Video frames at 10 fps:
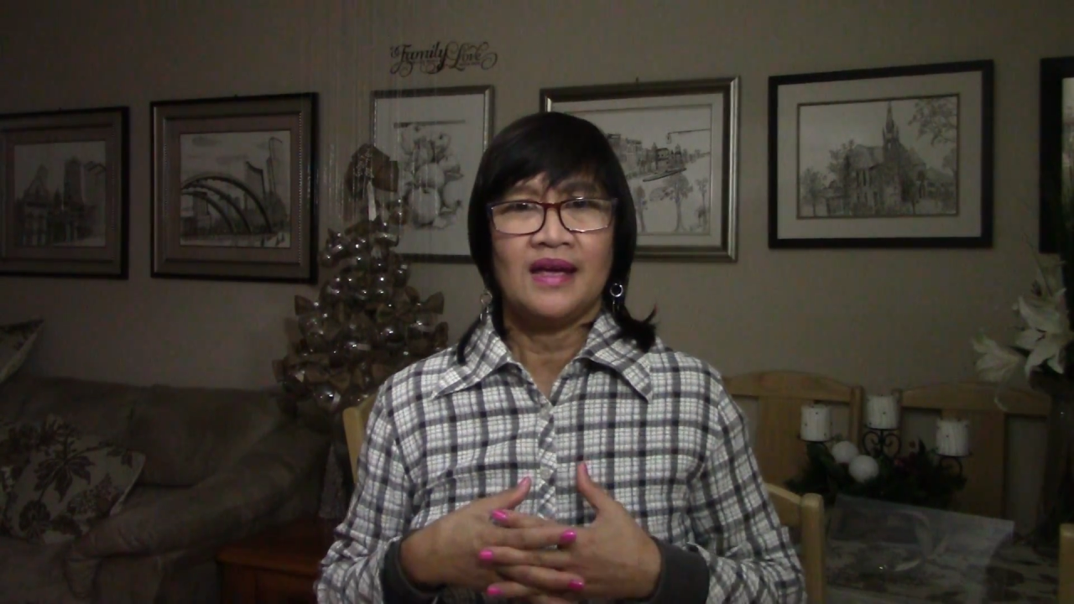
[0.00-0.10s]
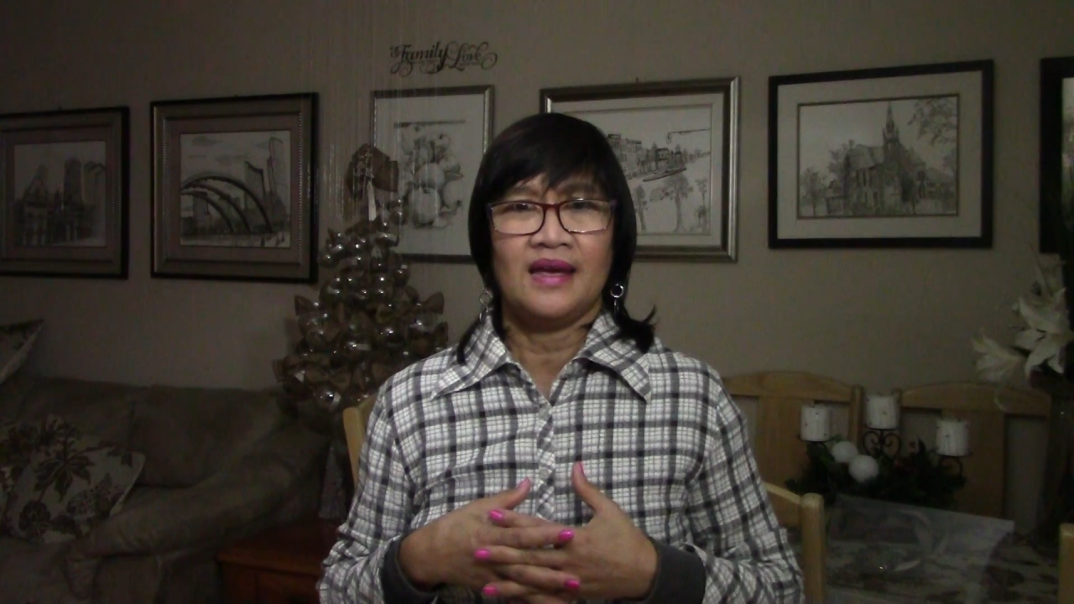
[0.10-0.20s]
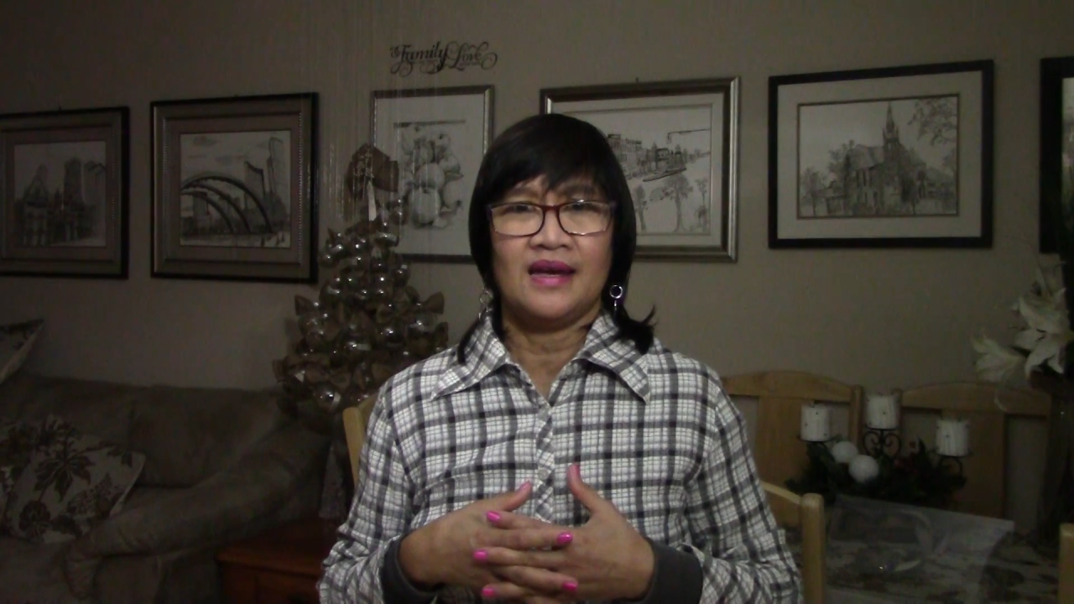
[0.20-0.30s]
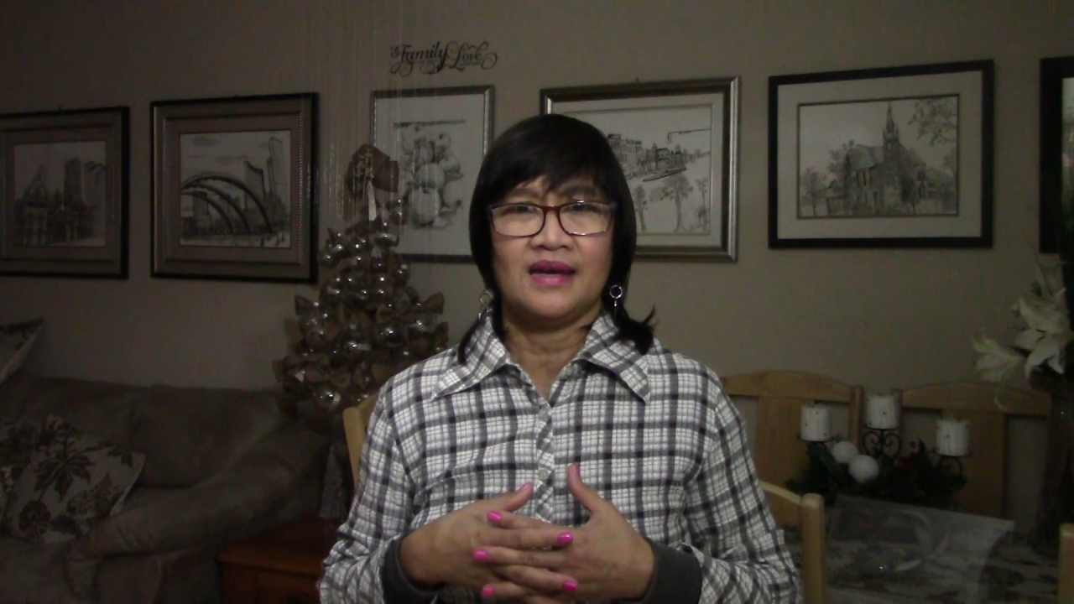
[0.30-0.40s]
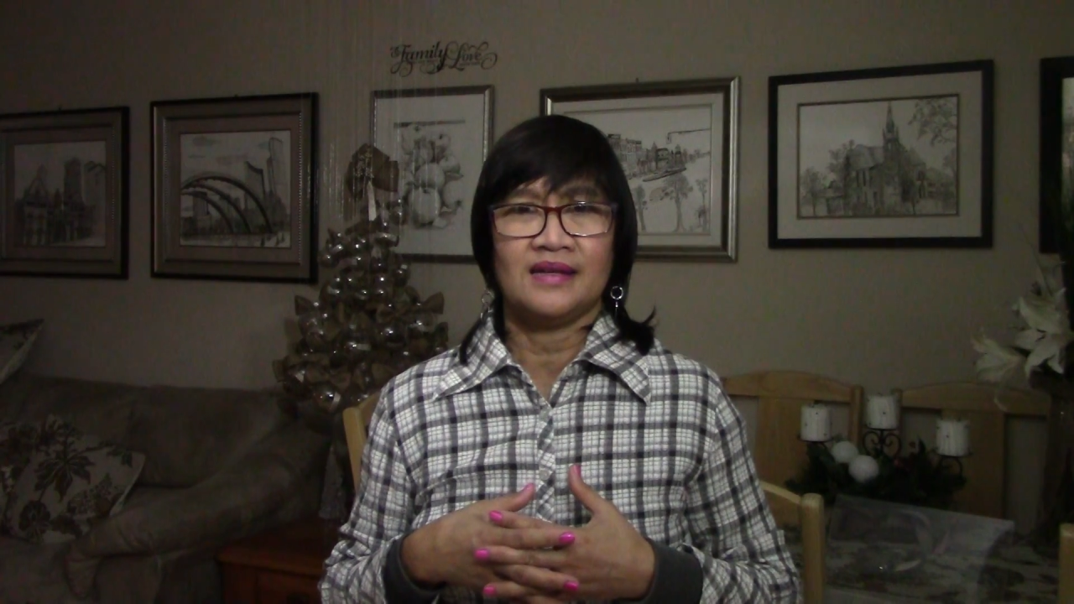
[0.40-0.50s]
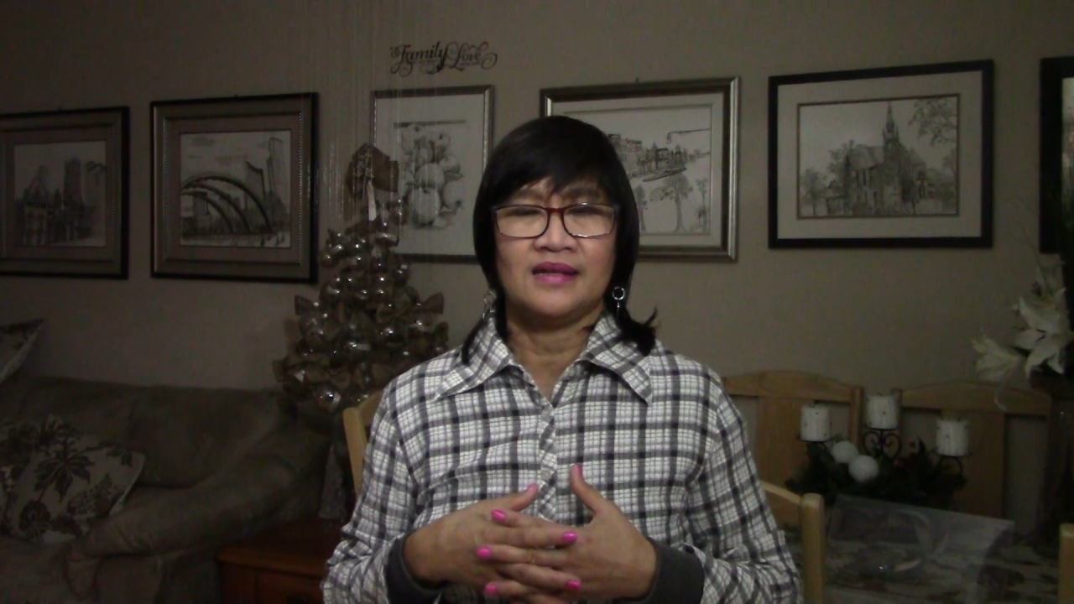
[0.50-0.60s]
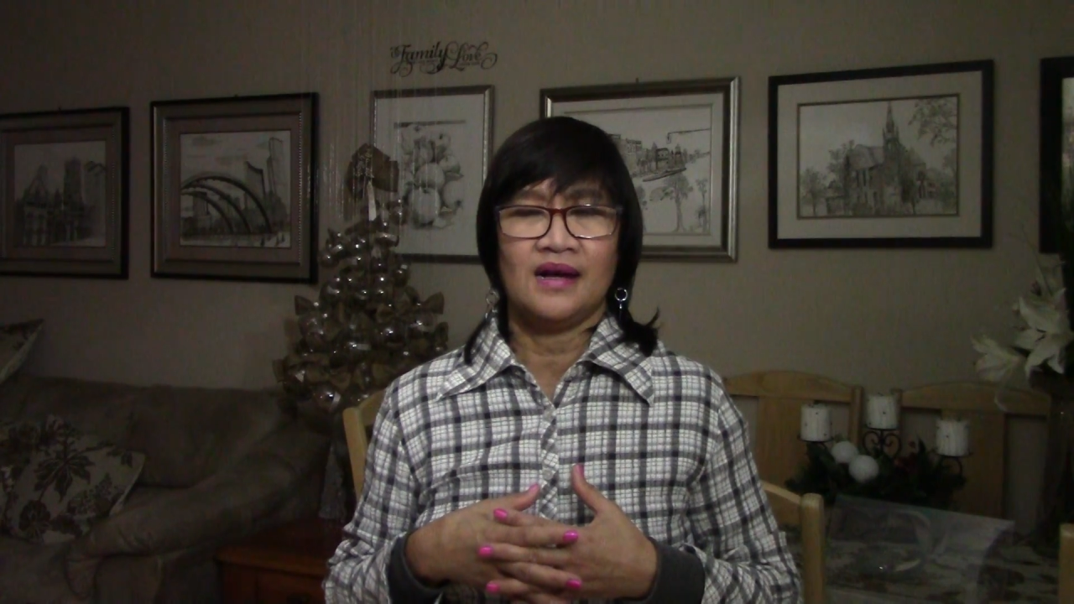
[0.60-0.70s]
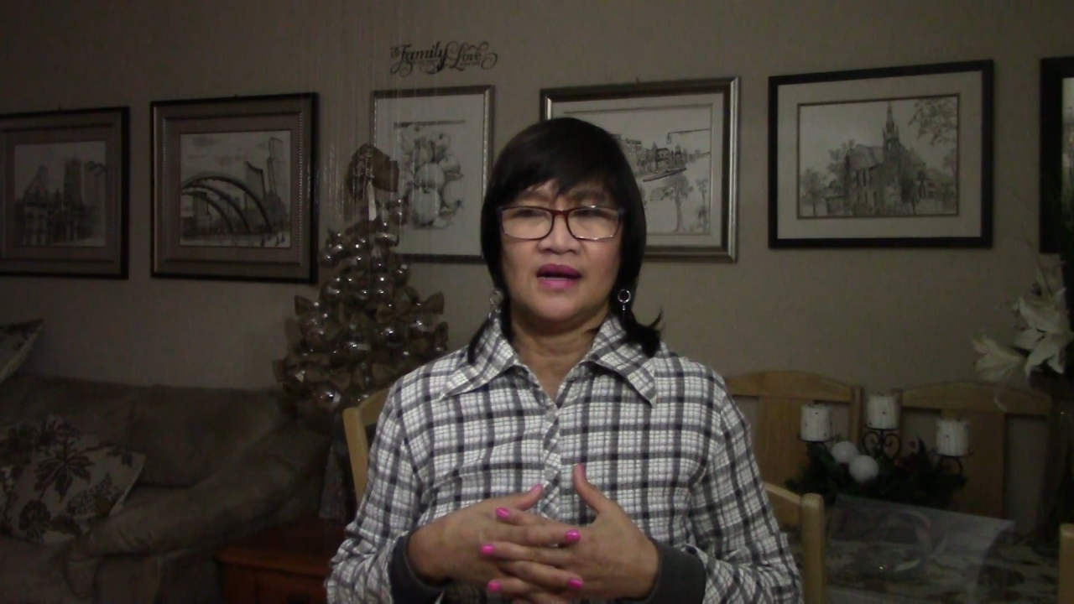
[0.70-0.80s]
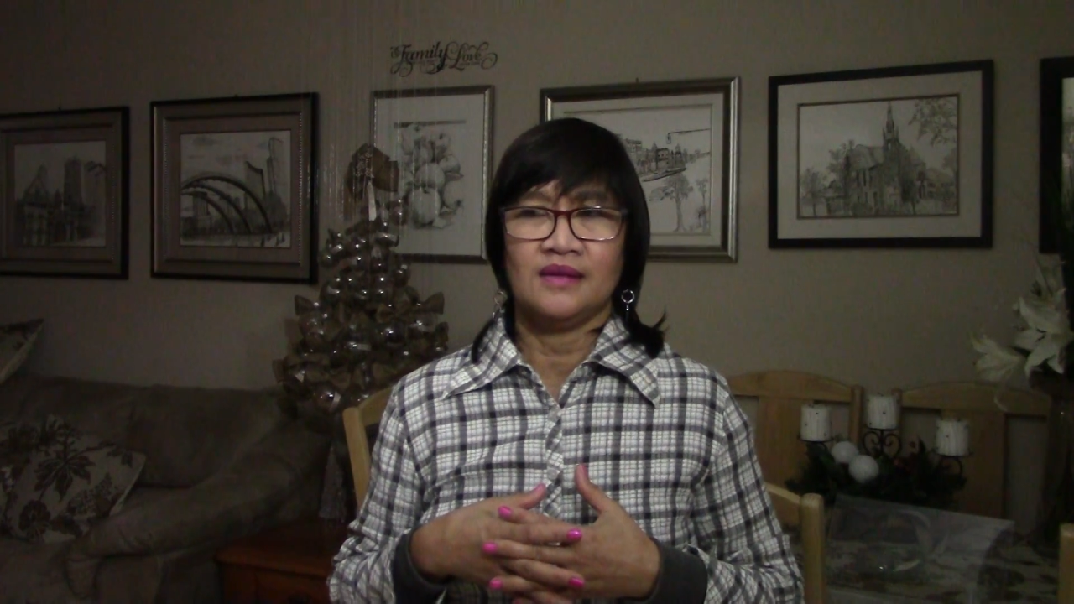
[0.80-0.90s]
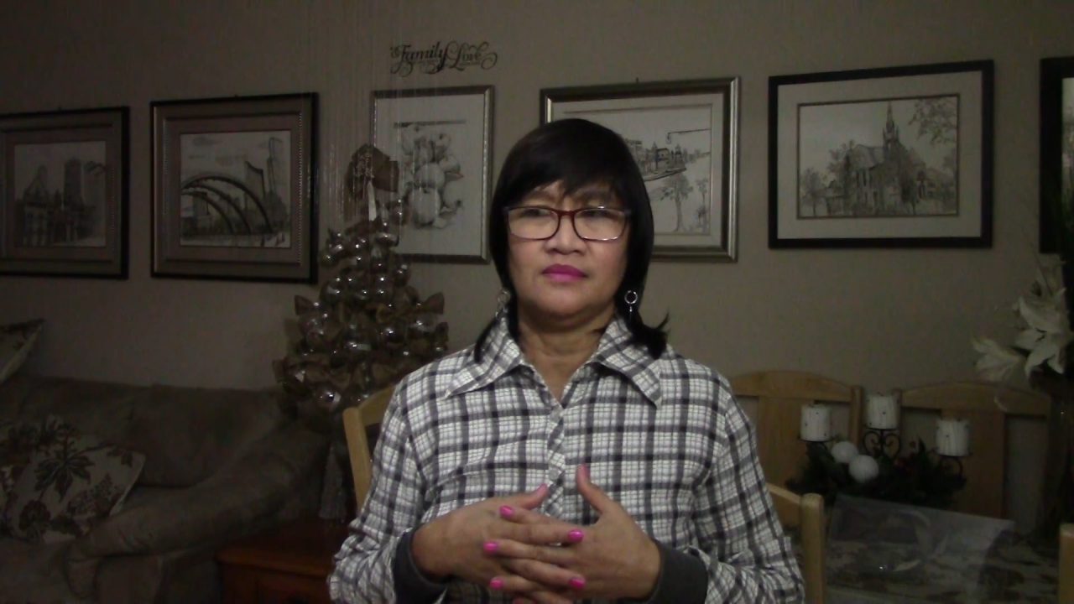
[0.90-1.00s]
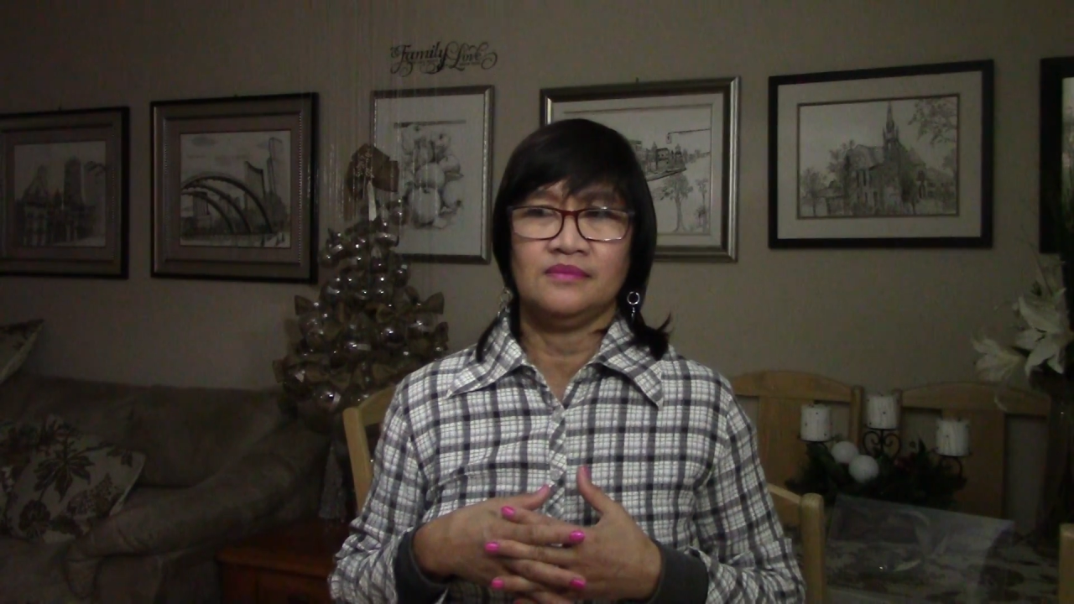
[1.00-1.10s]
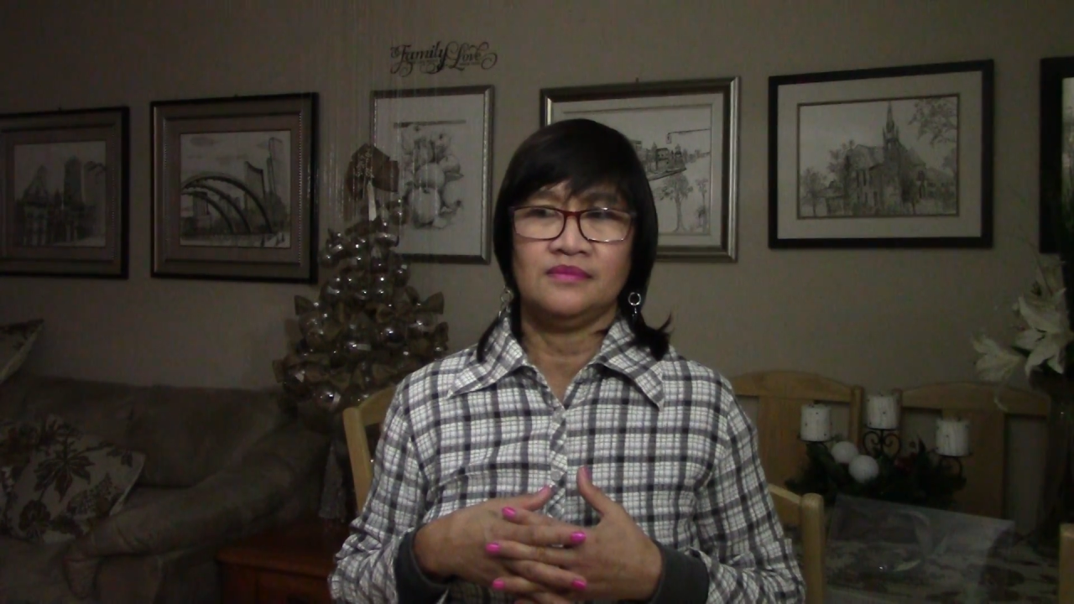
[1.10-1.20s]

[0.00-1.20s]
in um,